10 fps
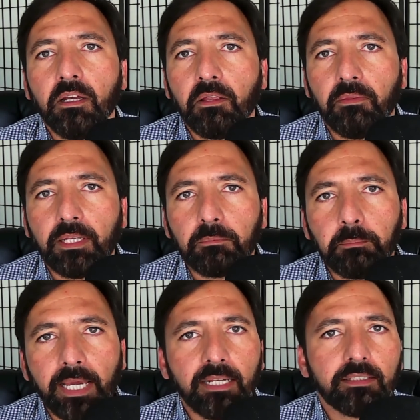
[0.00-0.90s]
that
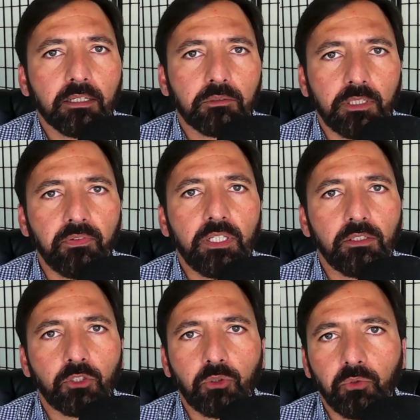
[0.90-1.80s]
pays out
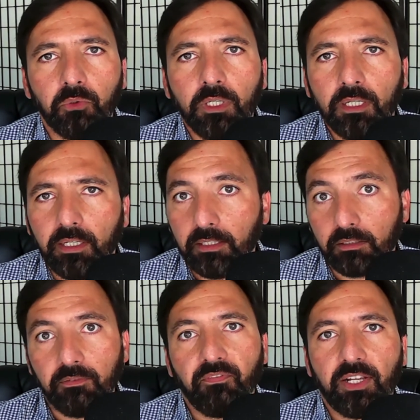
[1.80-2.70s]
dividends to its
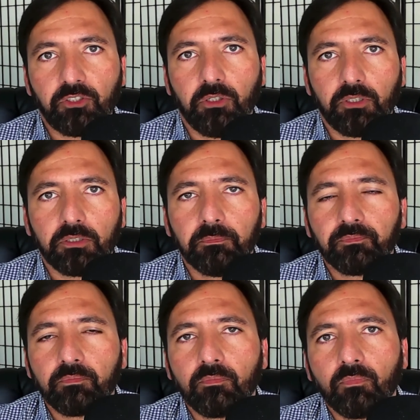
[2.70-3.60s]
investors.
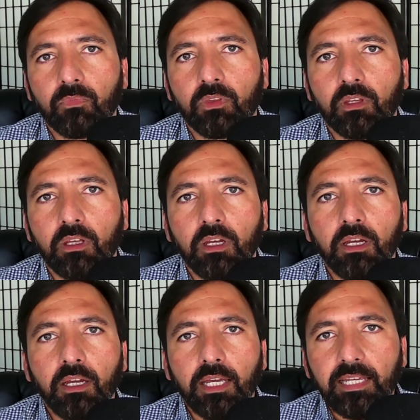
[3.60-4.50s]

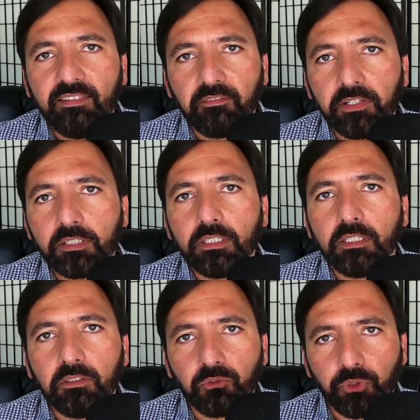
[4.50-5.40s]
Investing
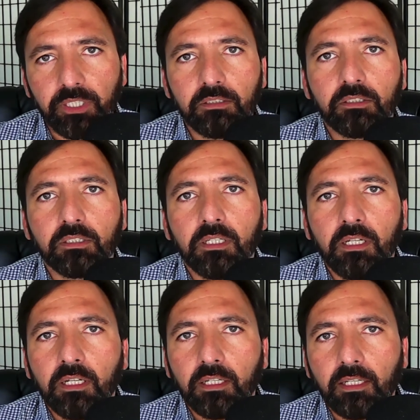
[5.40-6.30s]
in REITs
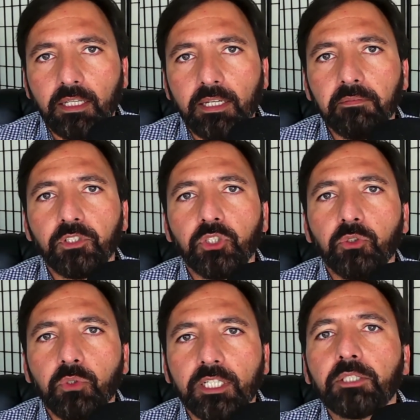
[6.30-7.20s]
gives
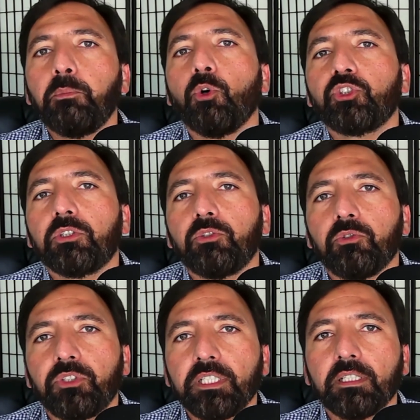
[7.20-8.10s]
you exposure to
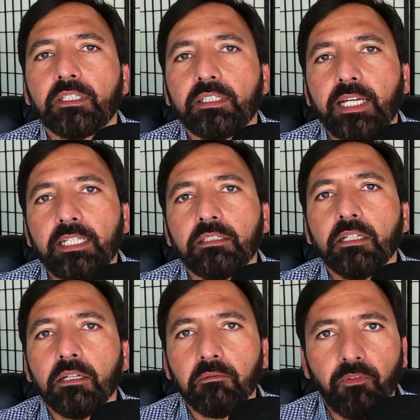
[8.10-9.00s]
real estate
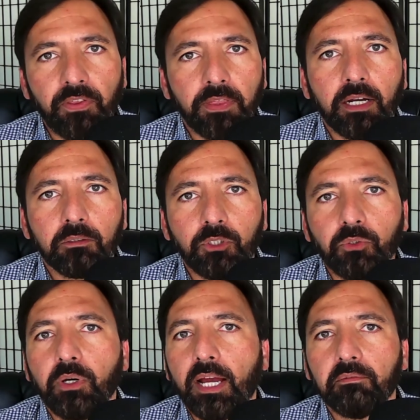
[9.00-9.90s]
without you
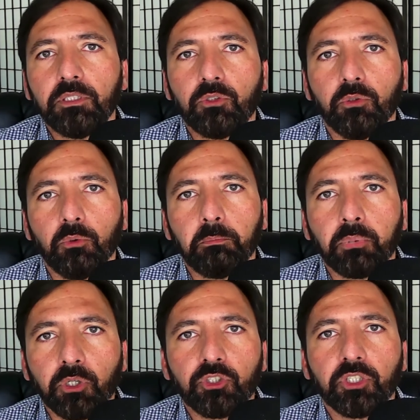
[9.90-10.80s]
having to
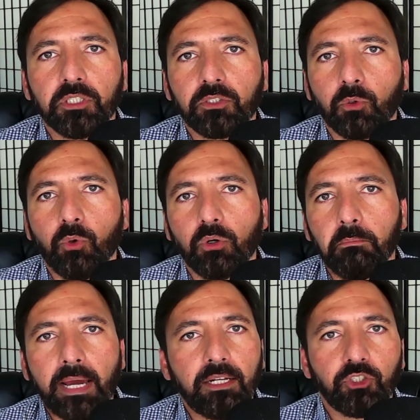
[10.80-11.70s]
purchase or
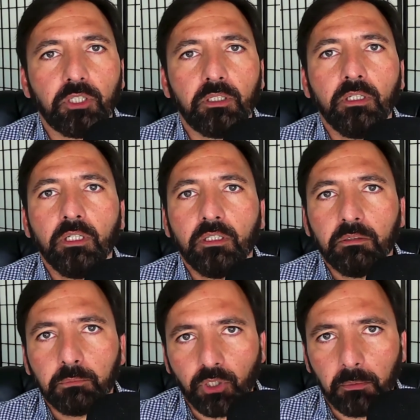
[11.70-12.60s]
manage a
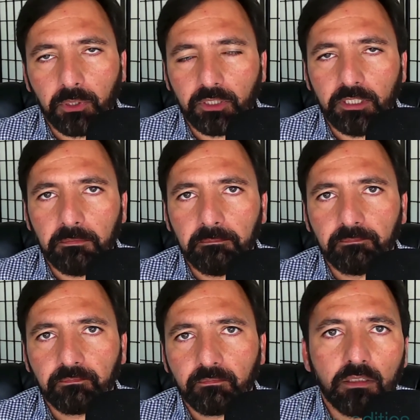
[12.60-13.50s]
property.
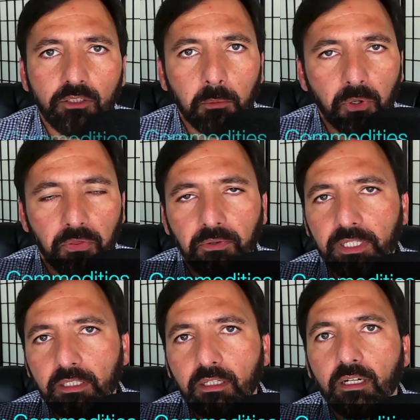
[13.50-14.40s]
Number
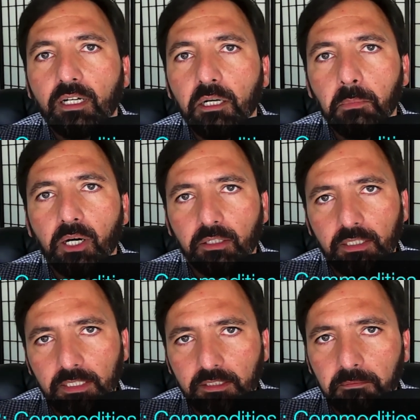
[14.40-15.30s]
3,
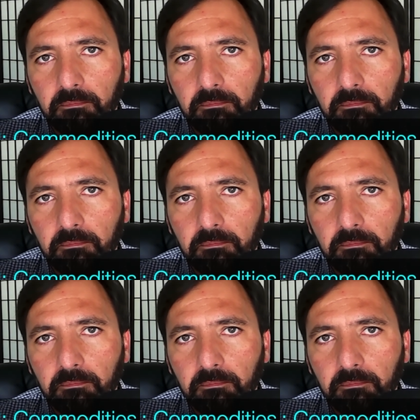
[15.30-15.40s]
commodities.